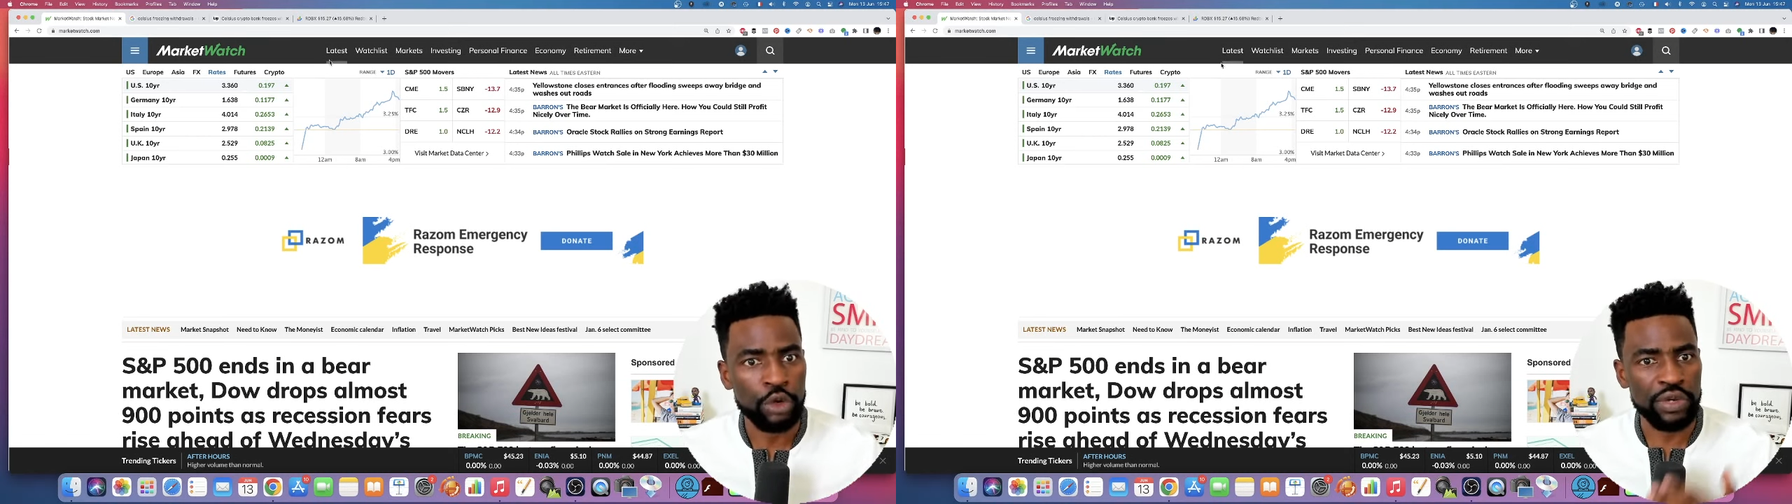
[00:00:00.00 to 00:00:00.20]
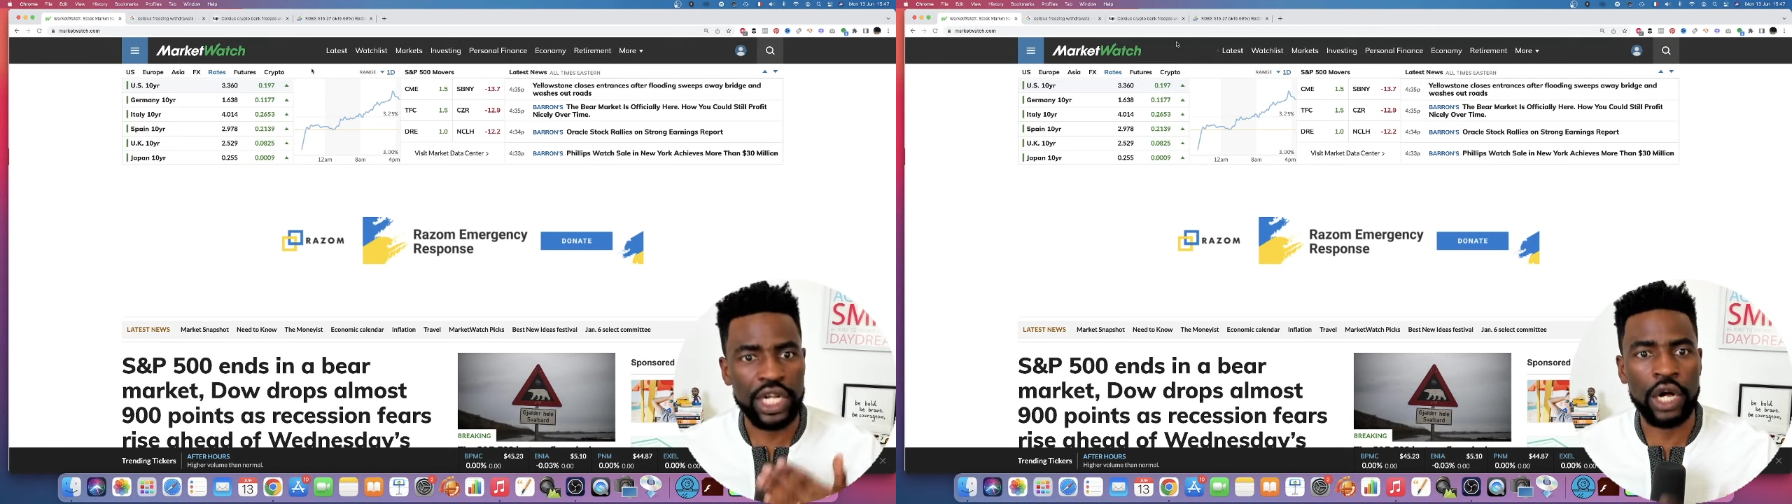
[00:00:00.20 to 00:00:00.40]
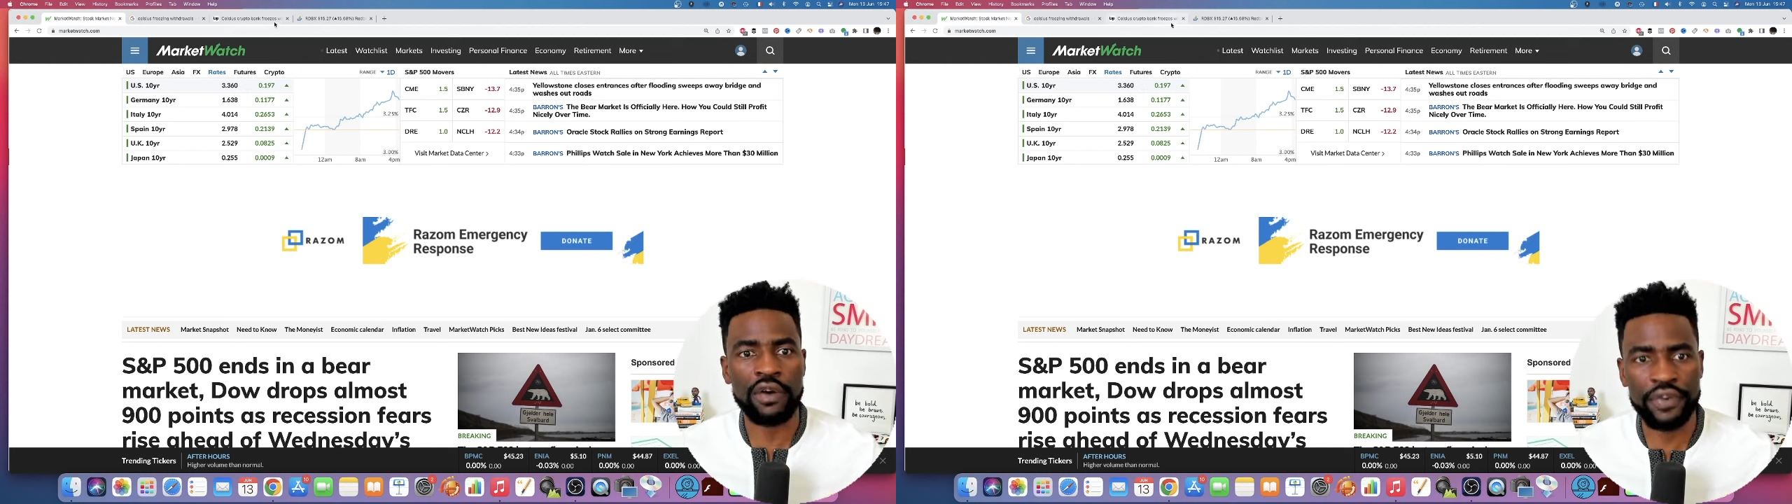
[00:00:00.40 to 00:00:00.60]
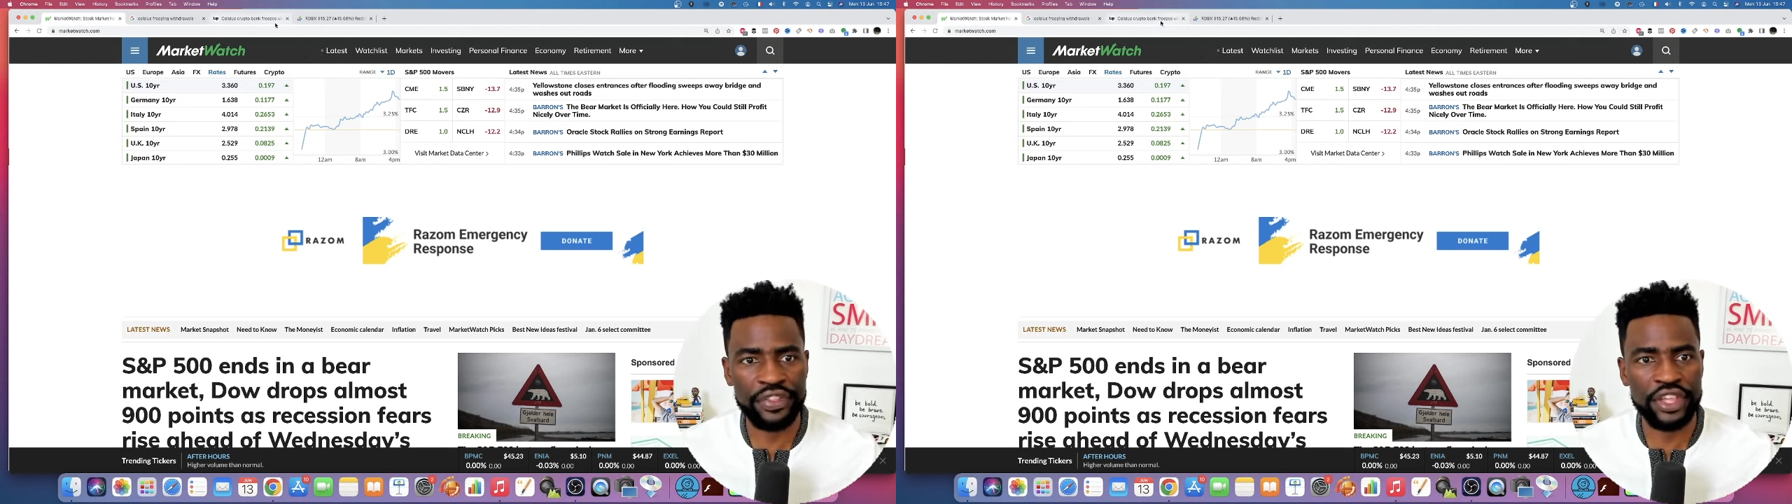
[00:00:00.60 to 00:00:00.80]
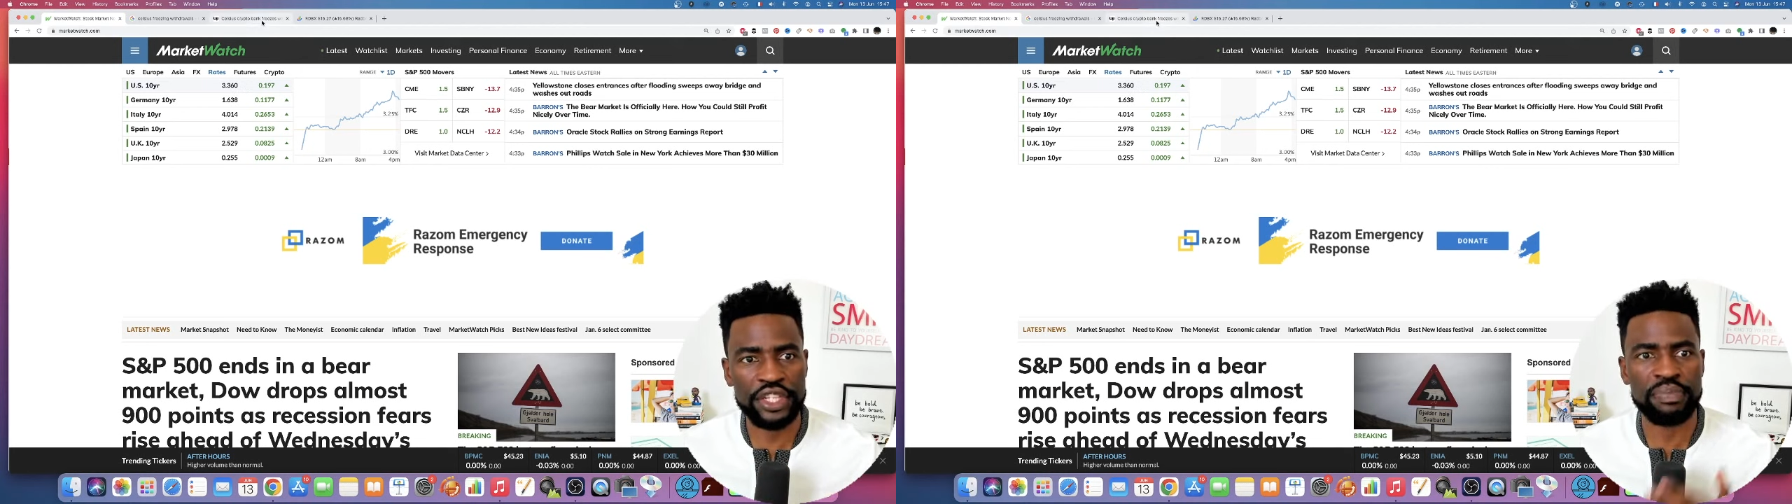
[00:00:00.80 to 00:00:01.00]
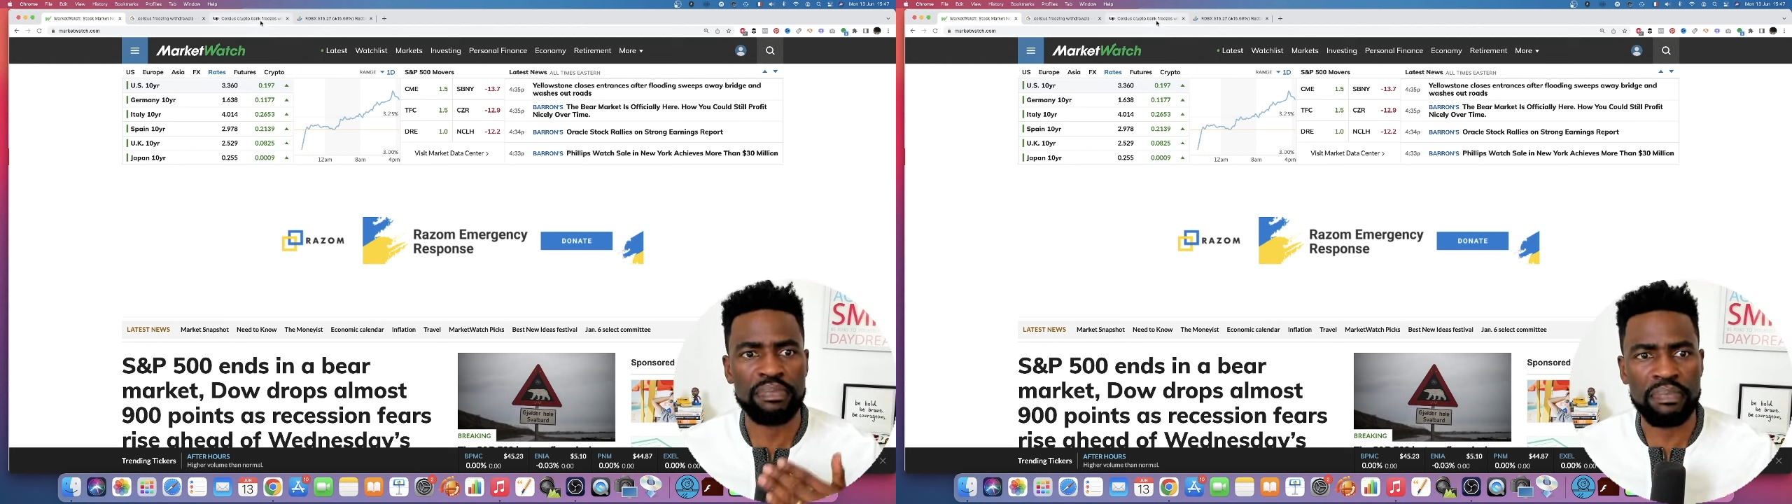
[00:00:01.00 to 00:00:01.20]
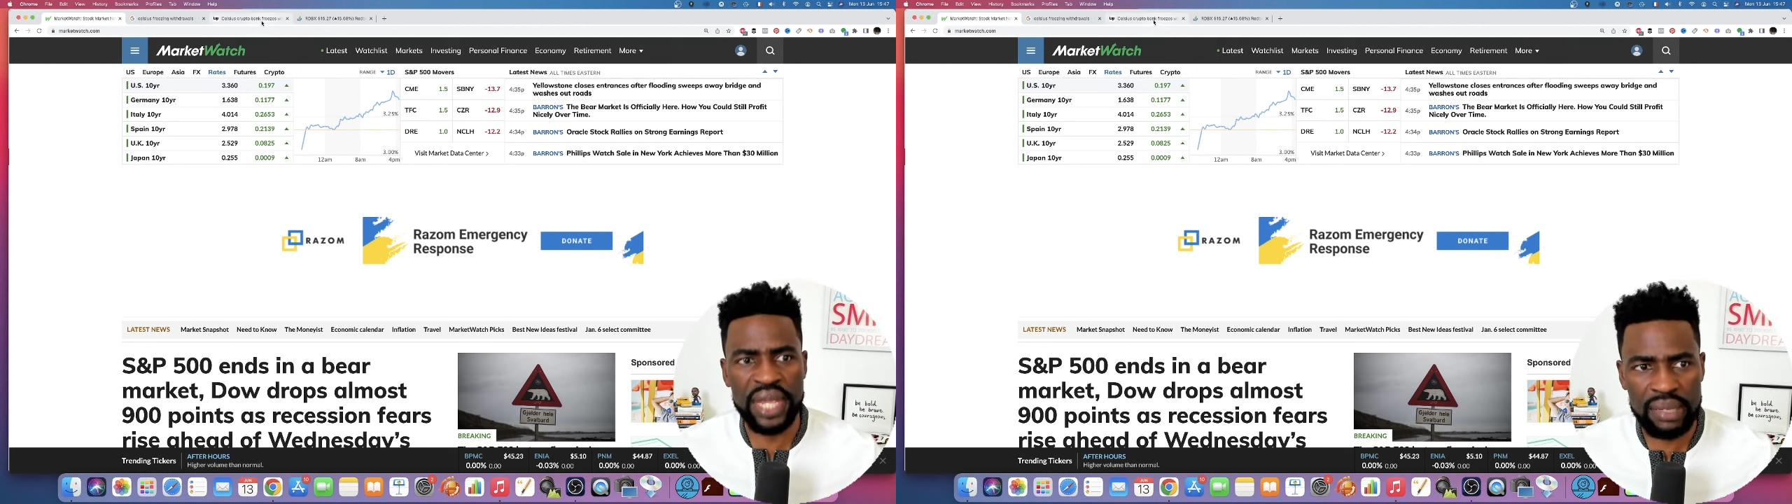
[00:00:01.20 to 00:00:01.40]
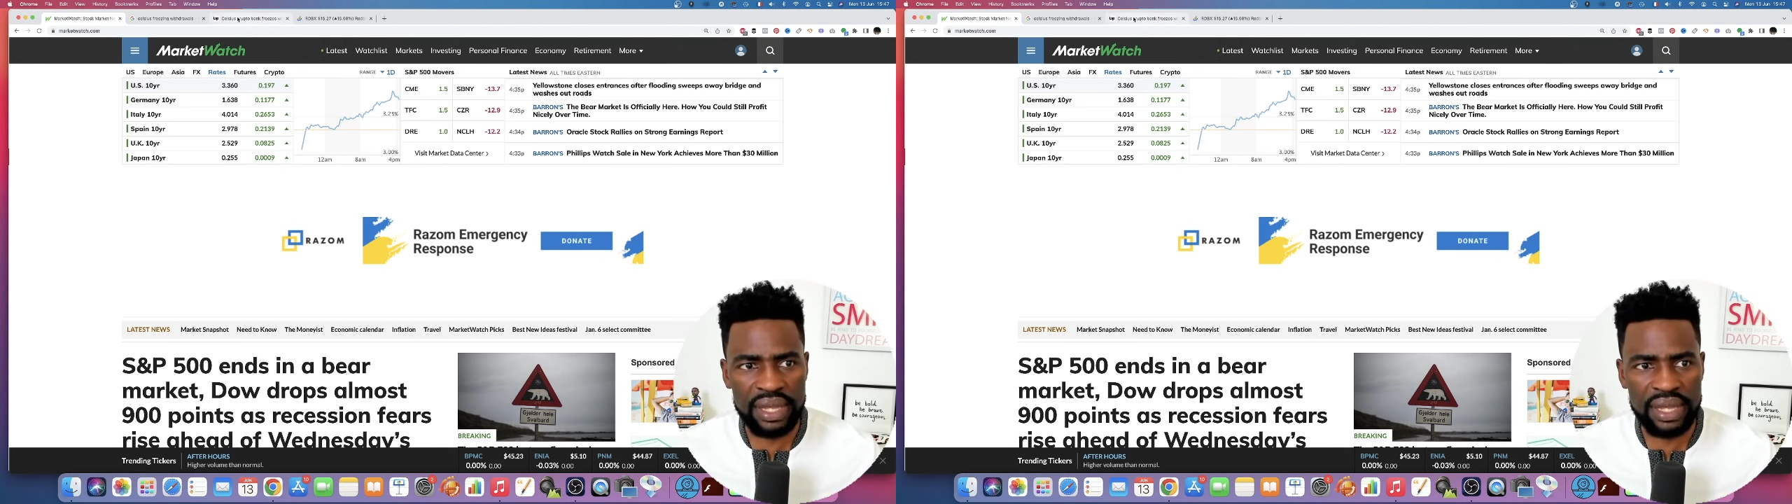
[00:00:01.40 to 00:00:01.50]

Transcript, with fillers: We covered this many,